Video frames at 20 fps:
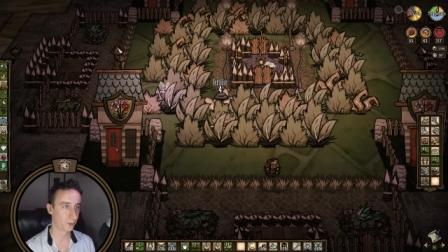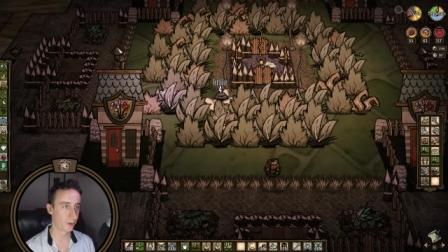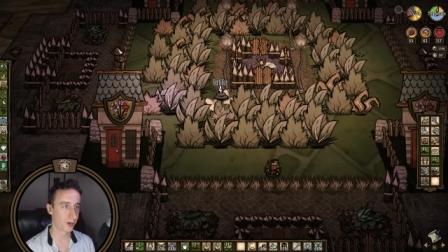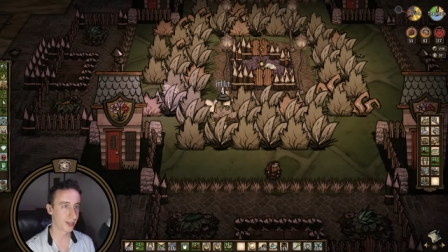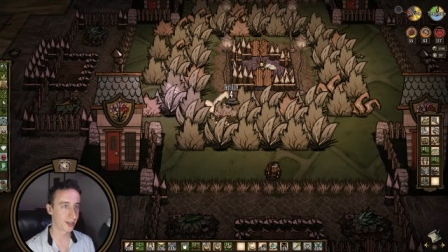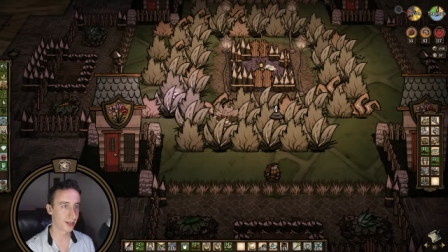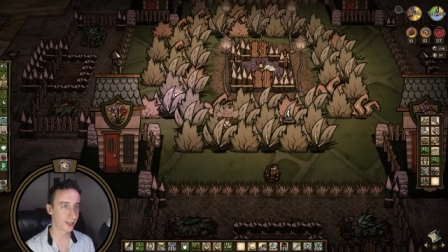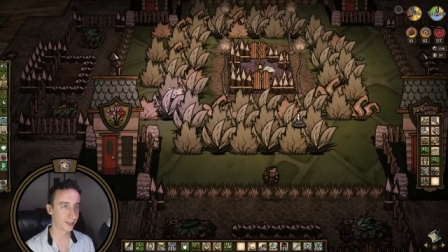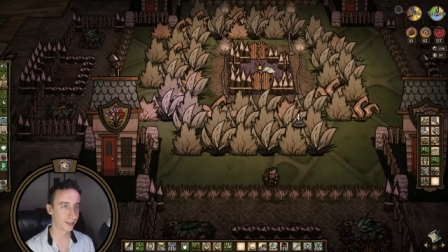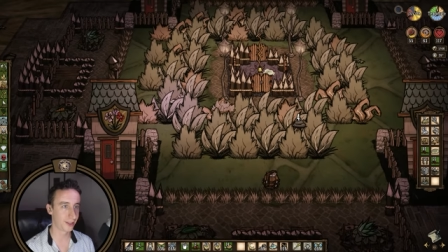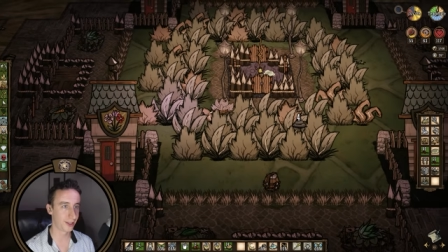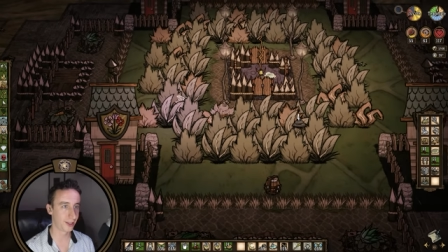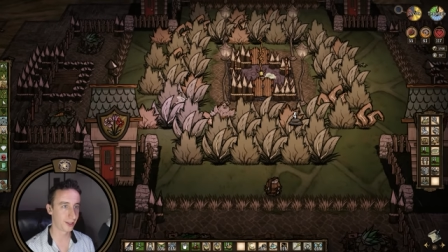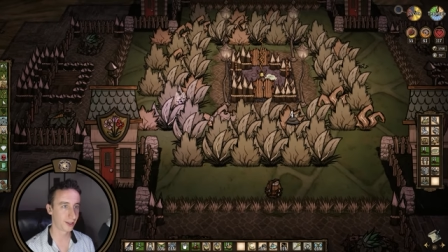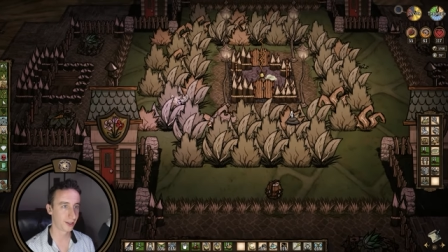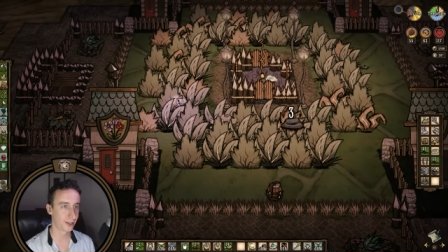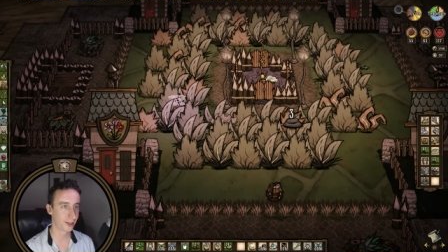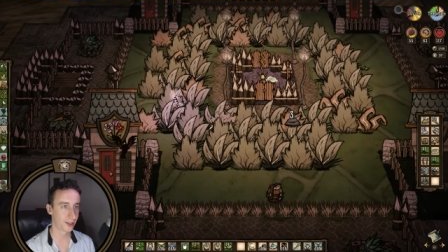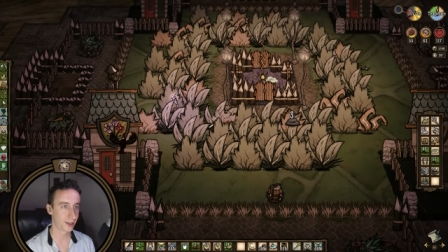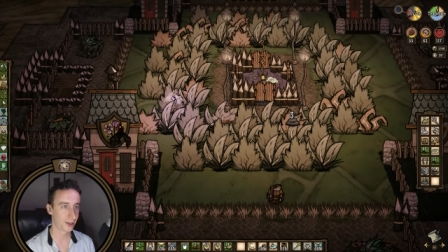the way I
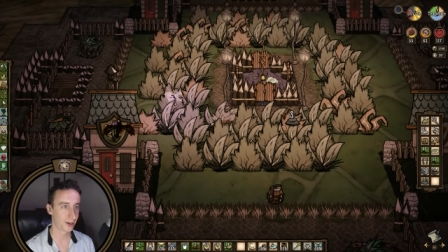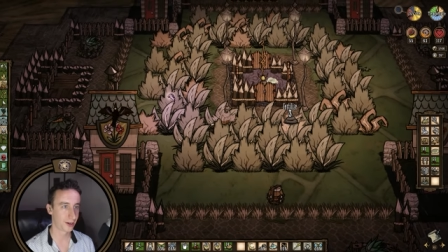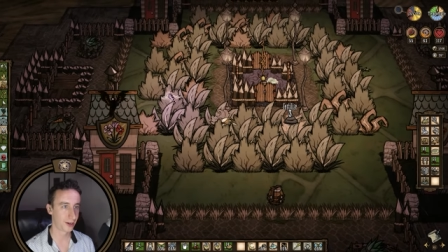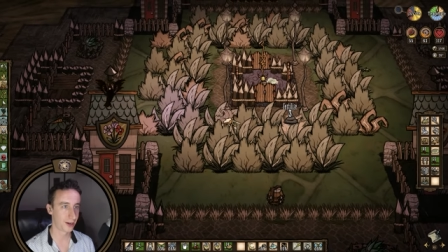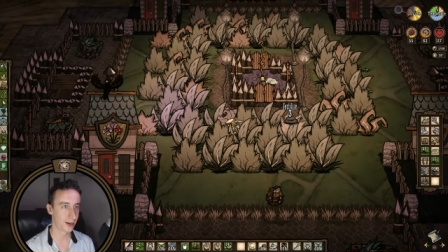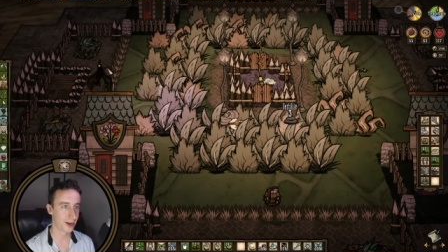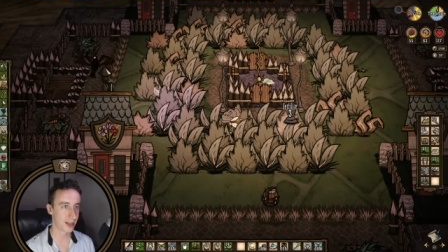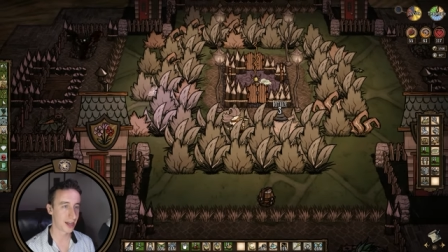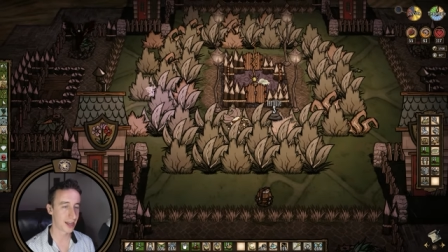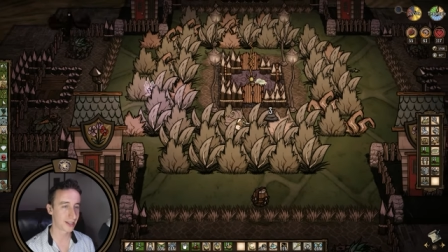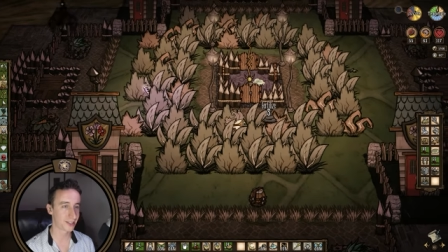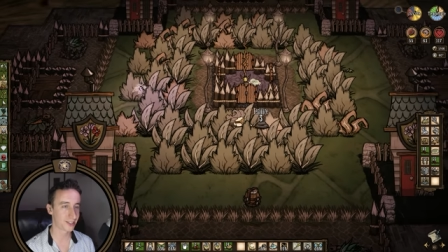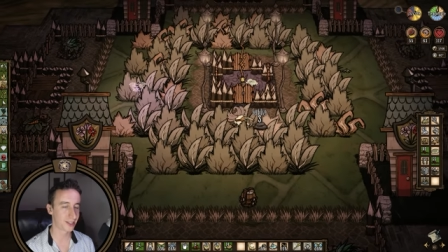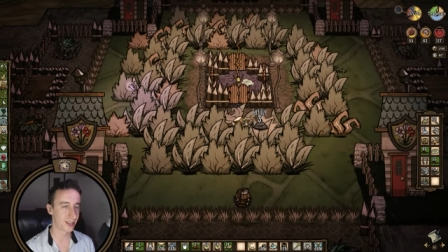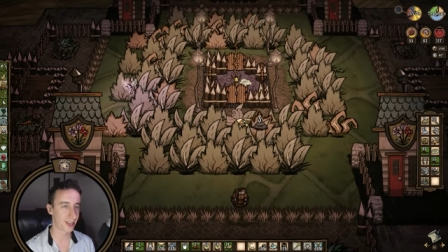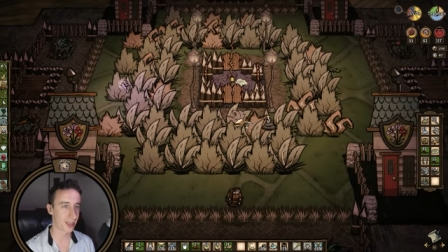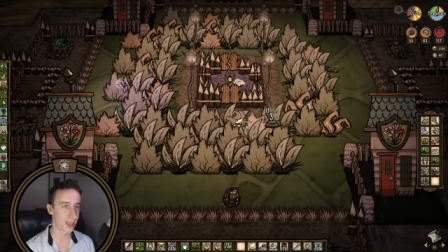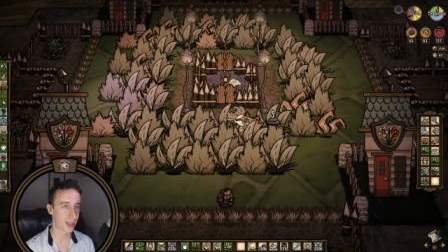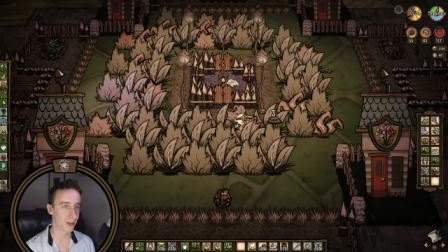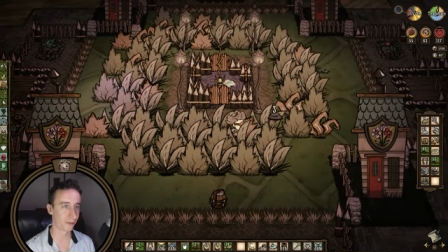think, not
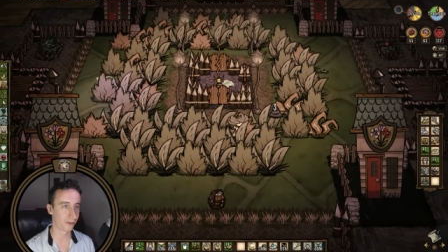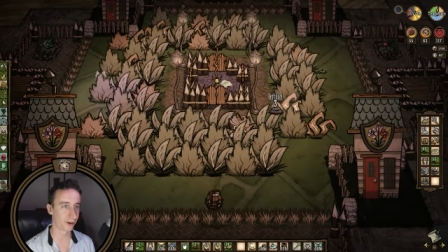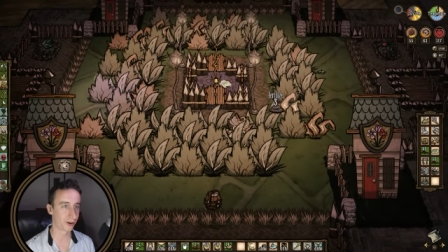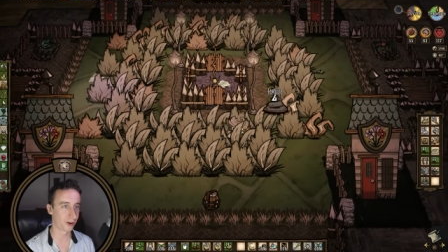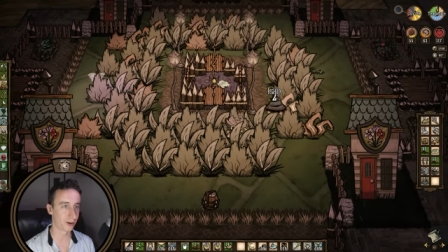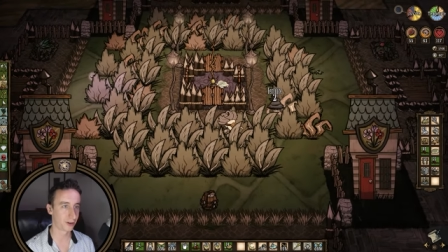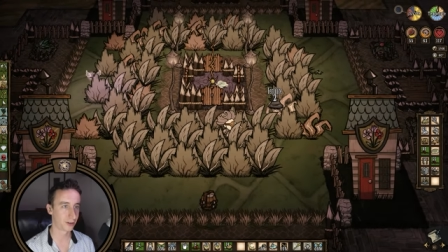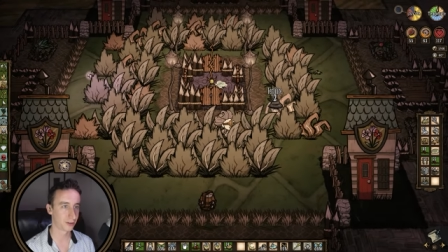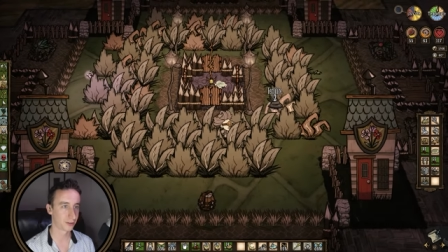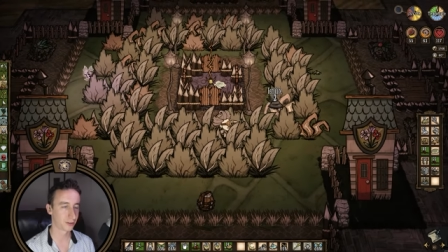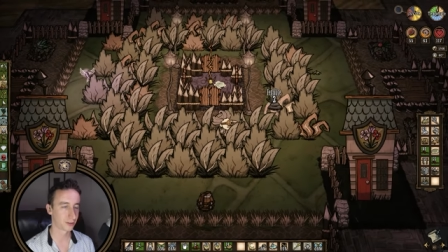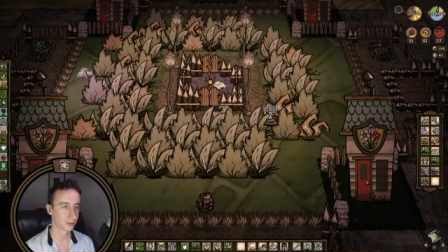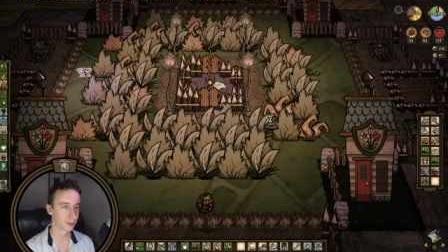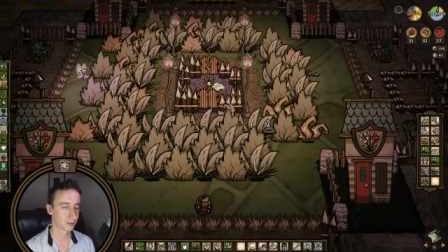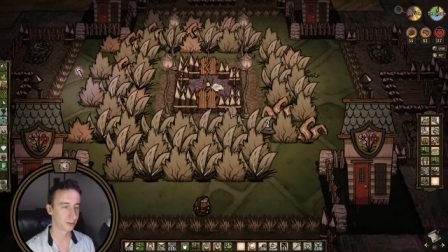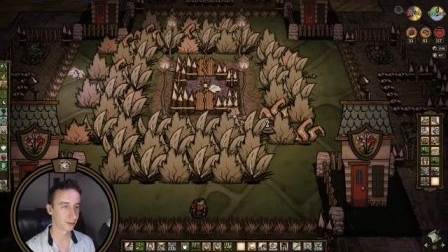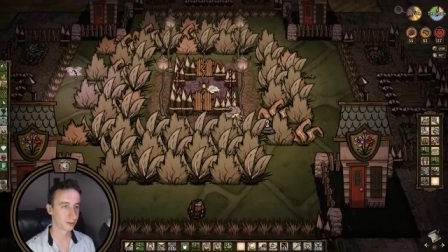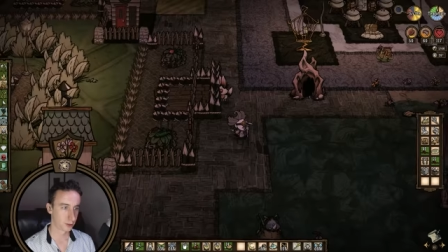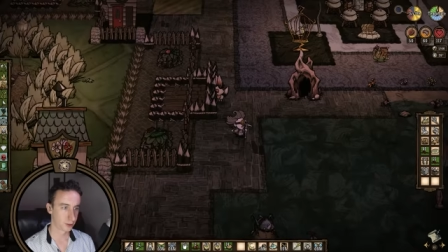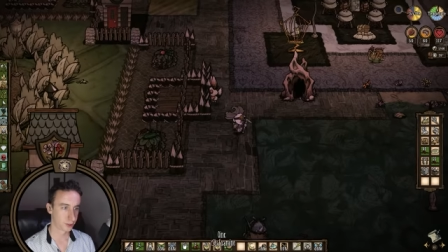ever.
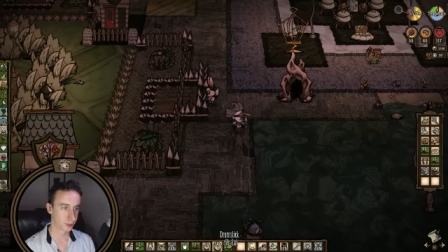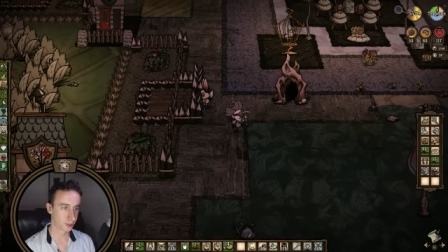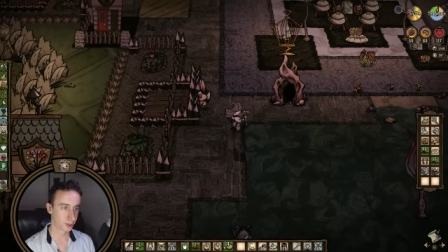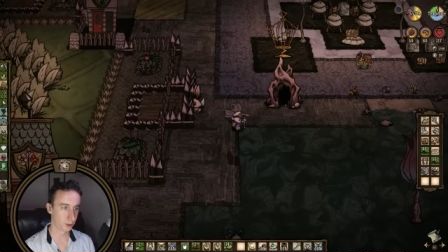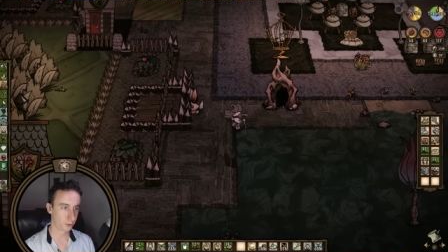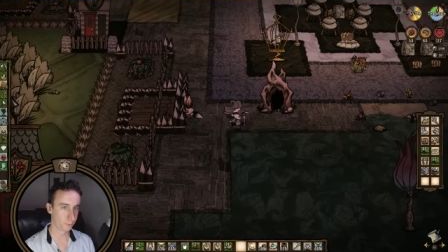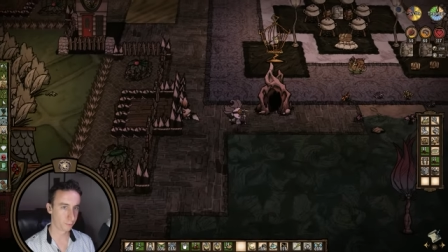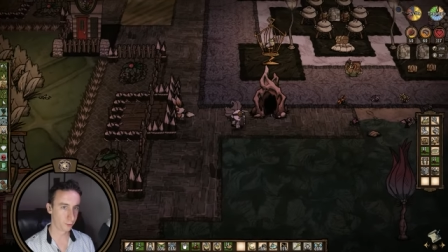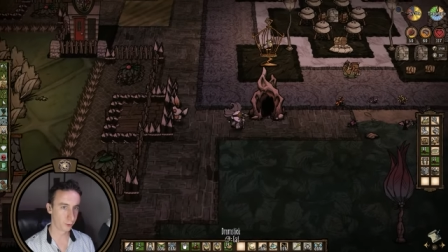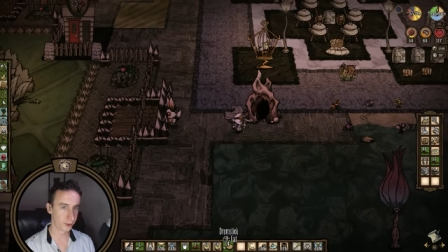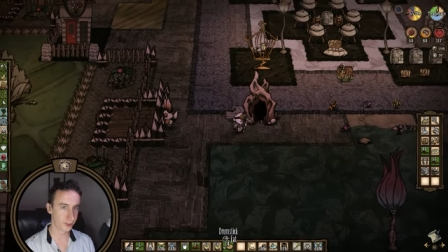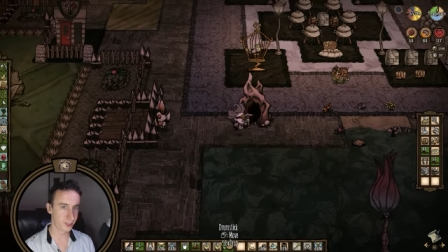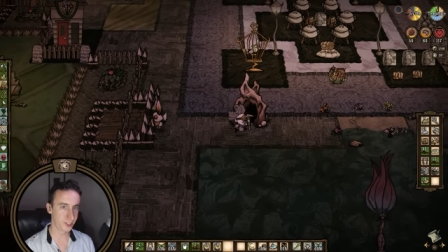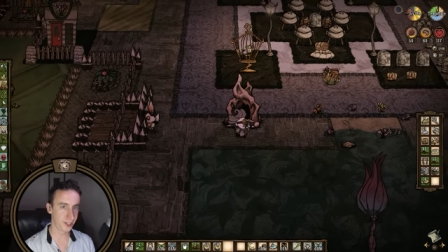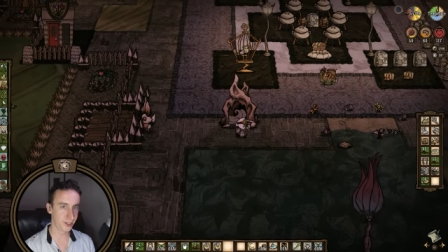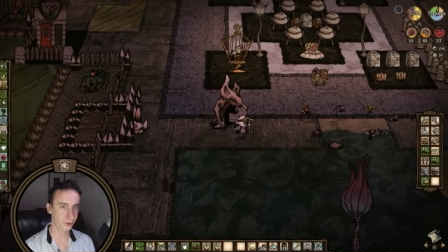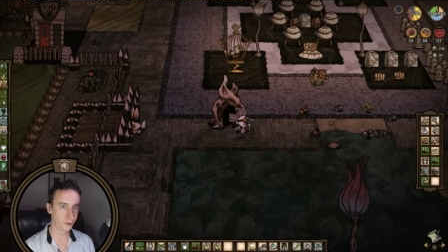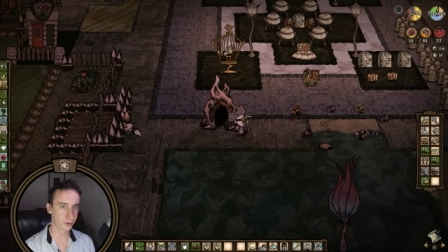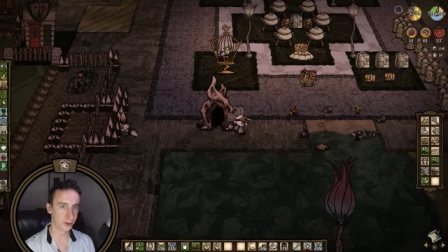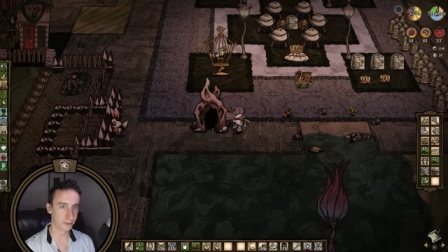So
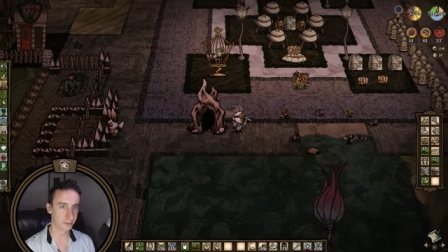14